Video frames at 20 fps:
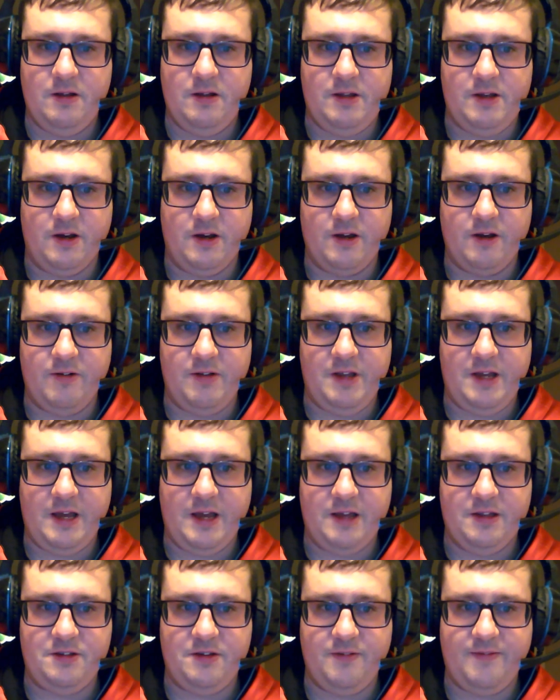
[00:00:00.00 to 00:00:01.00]
younger in the
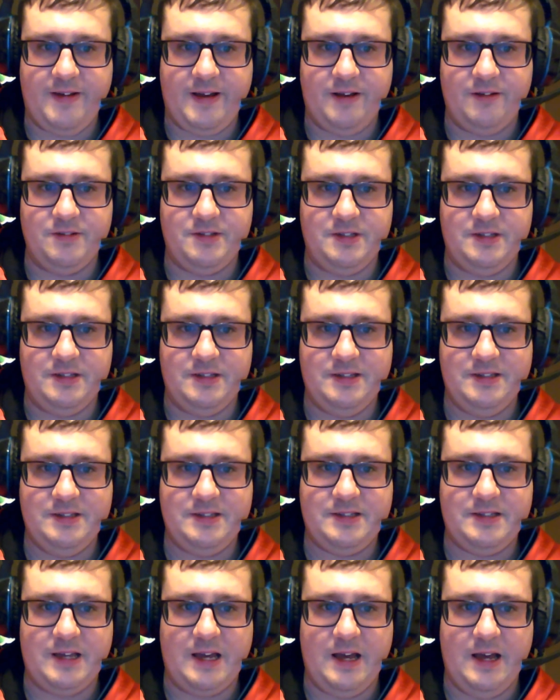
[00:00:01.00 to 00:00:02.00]
year
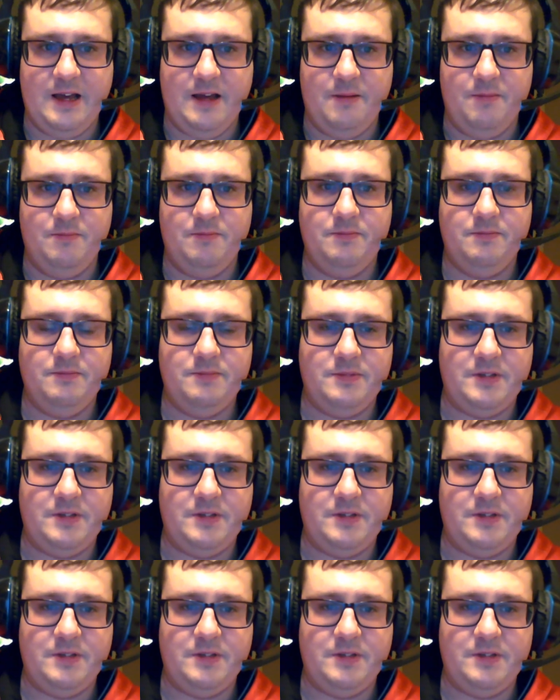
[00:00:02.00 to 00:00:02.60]
2000s.